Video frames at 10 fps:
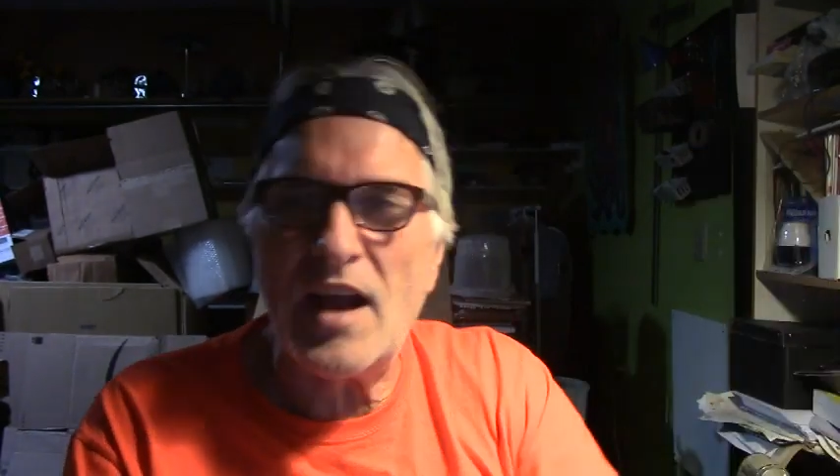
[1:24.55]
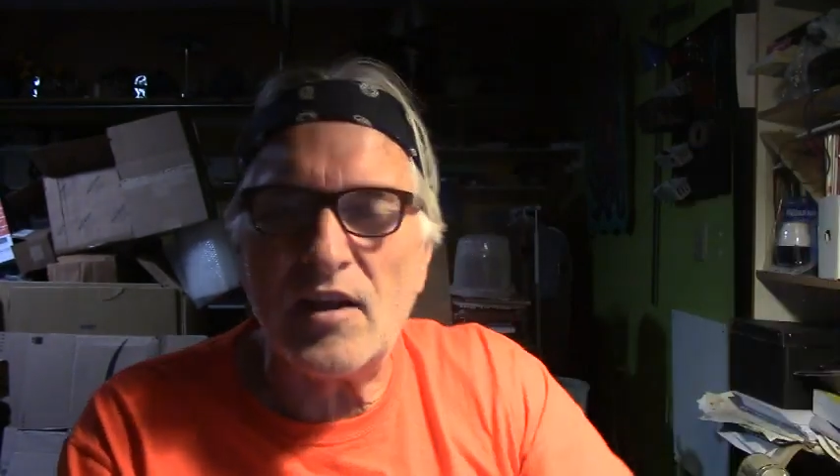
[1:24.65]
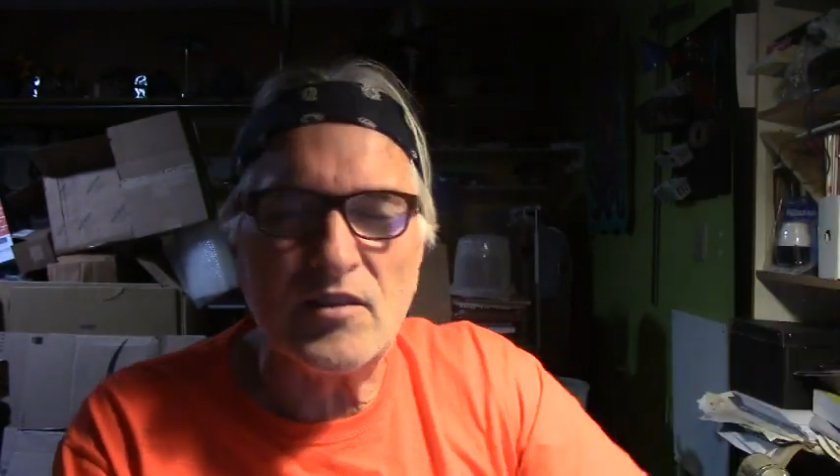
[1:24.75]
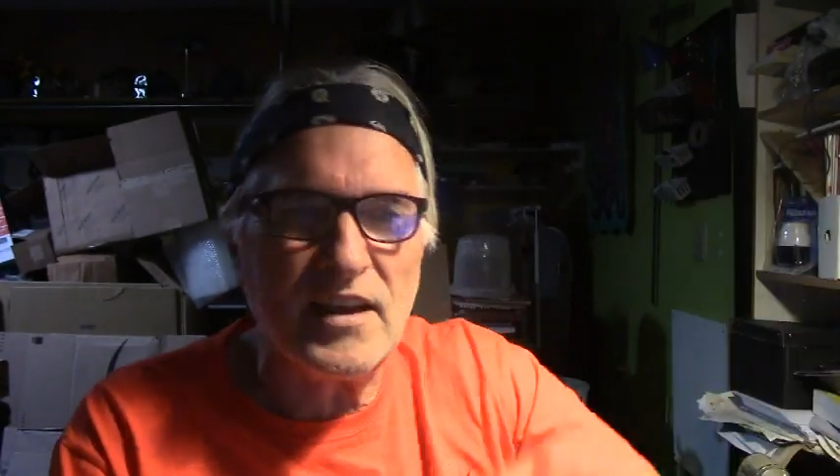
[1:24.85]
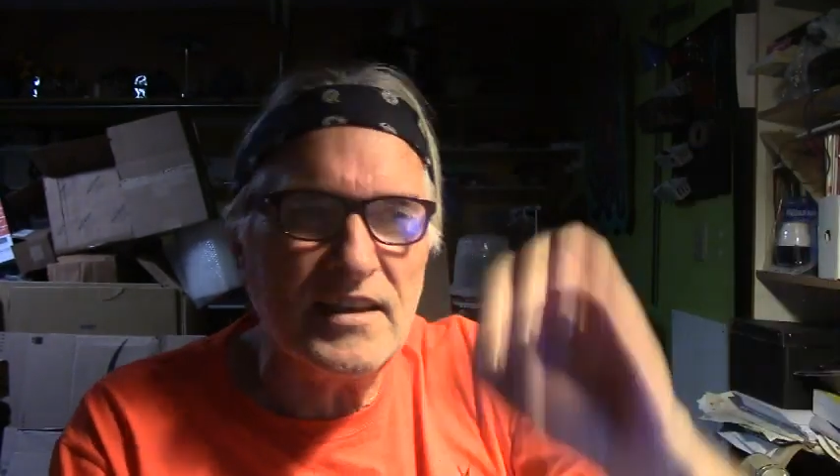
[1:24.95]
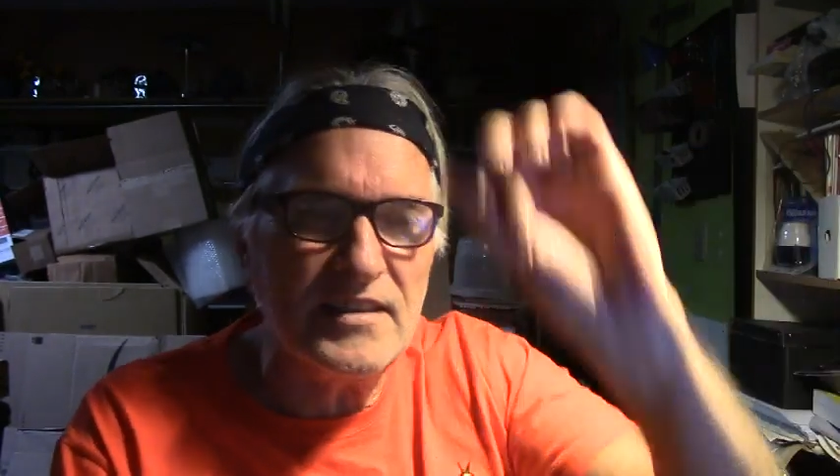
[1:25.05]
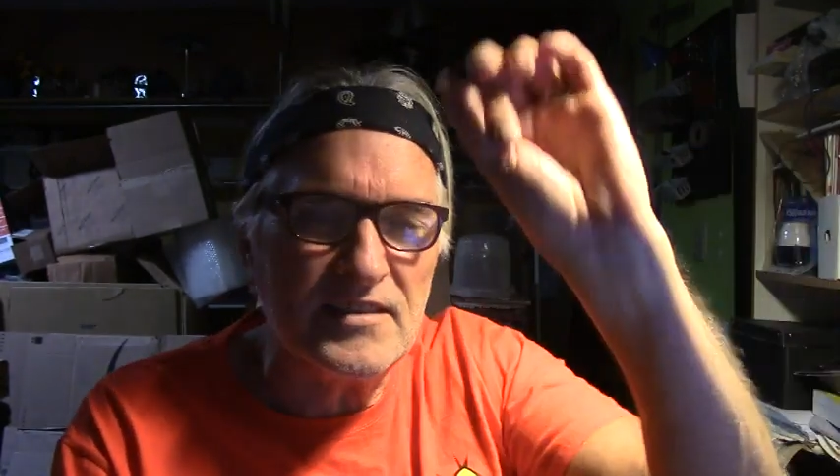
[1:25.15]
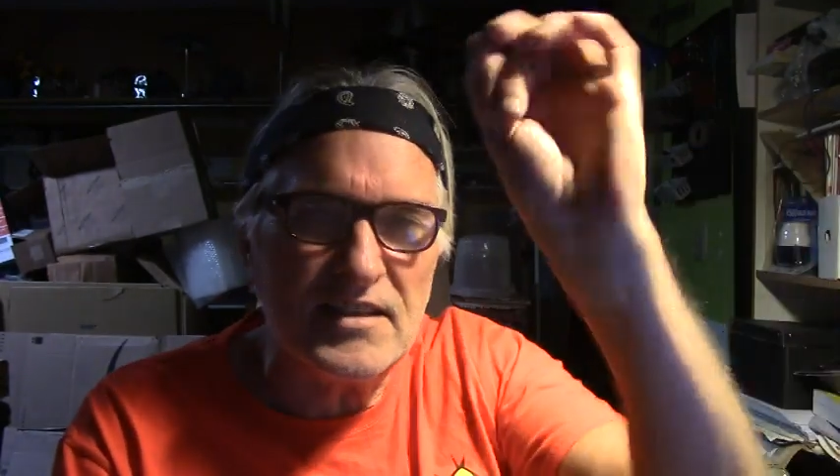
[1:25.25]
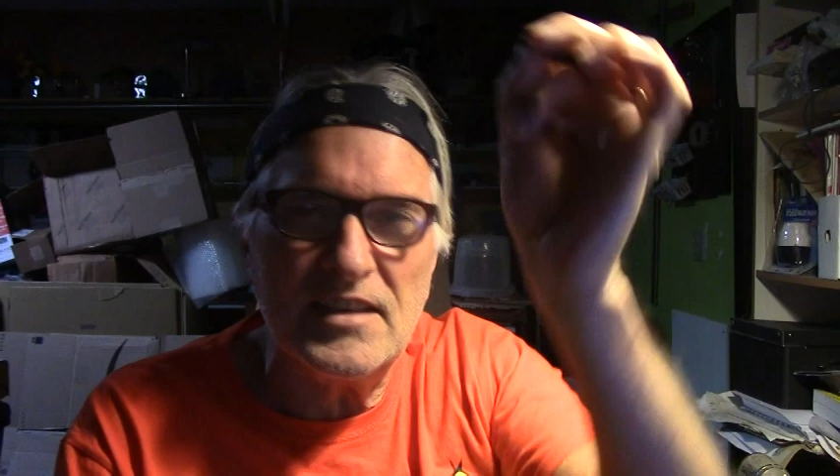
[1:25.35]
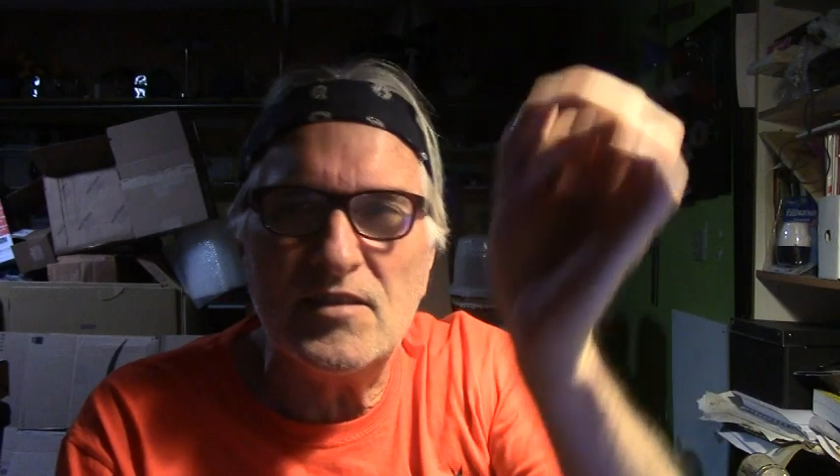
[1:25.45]
outlining
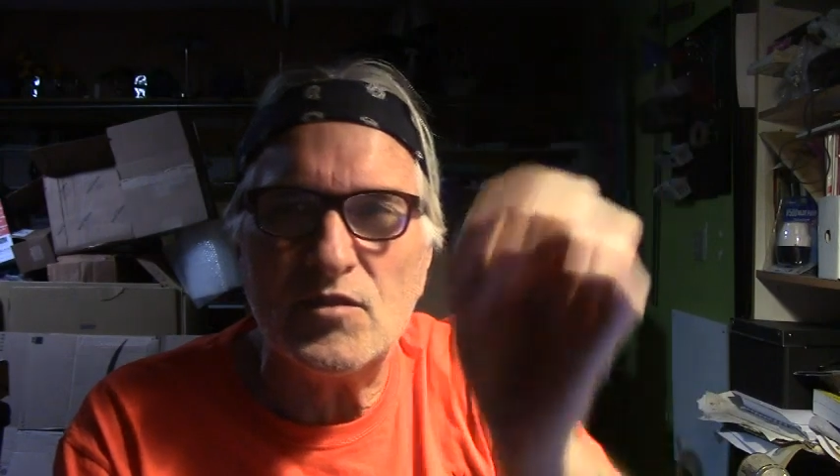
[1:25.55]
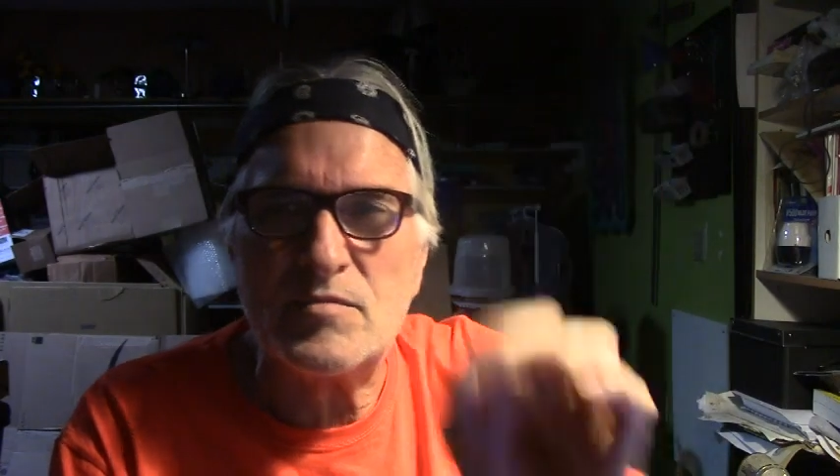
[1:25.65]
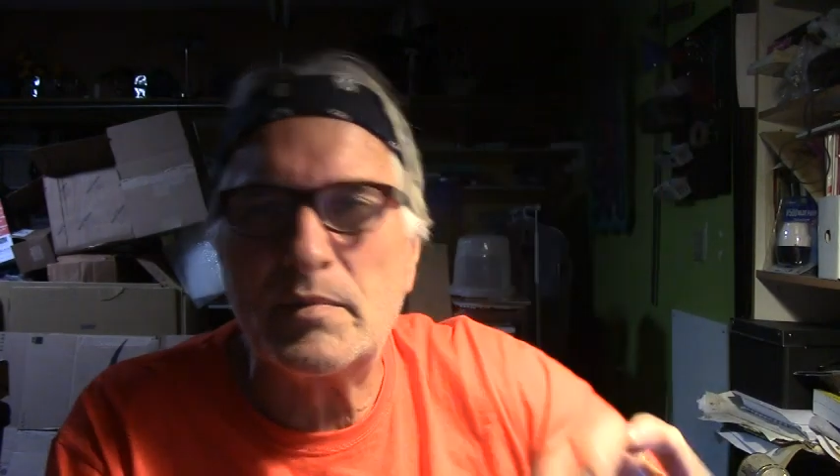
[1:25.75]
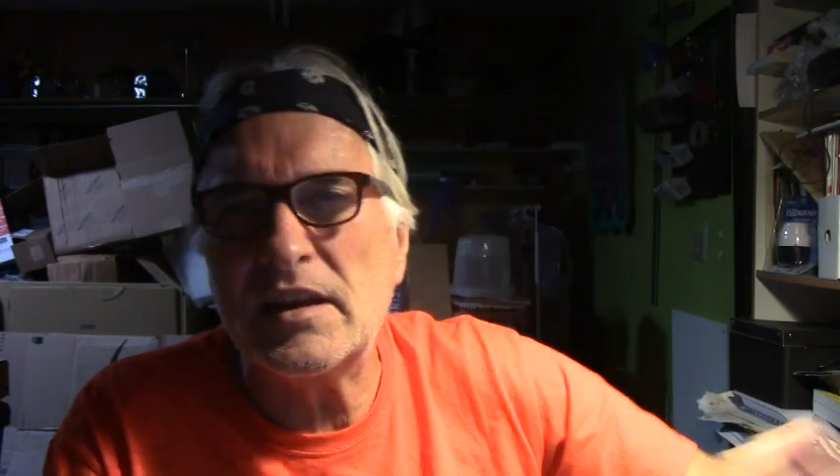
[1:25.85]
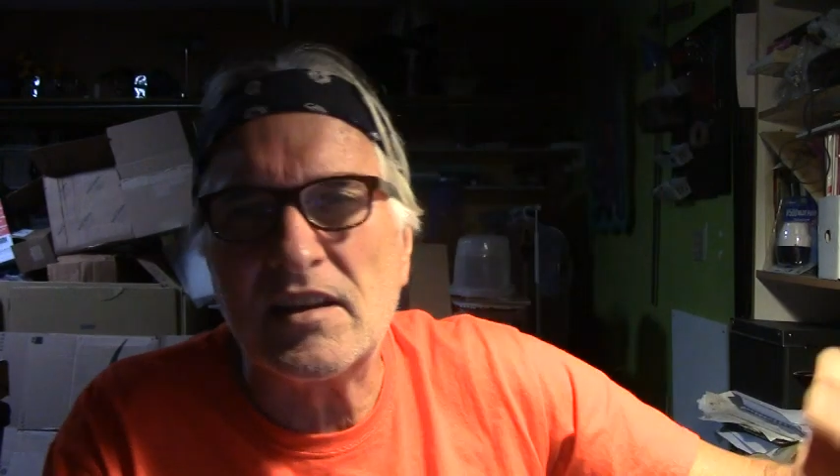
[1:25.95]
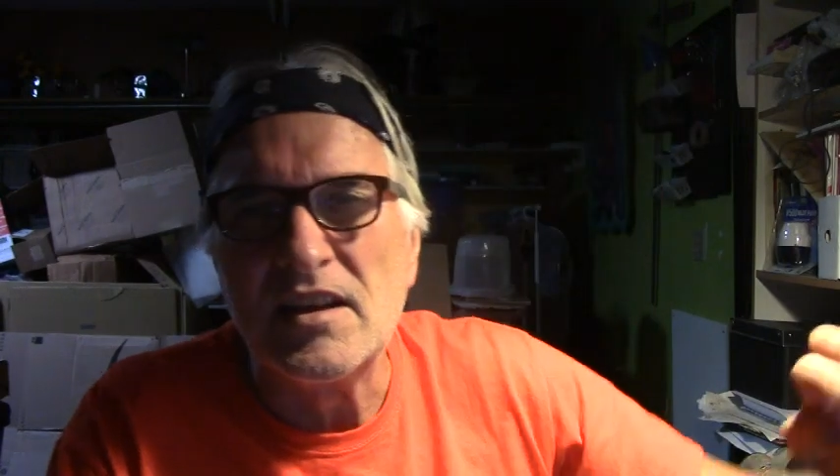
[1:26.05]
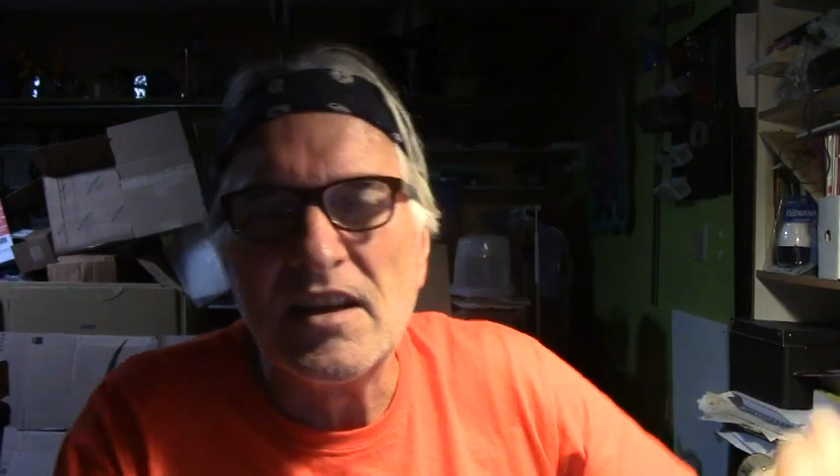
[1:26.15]
and getting those big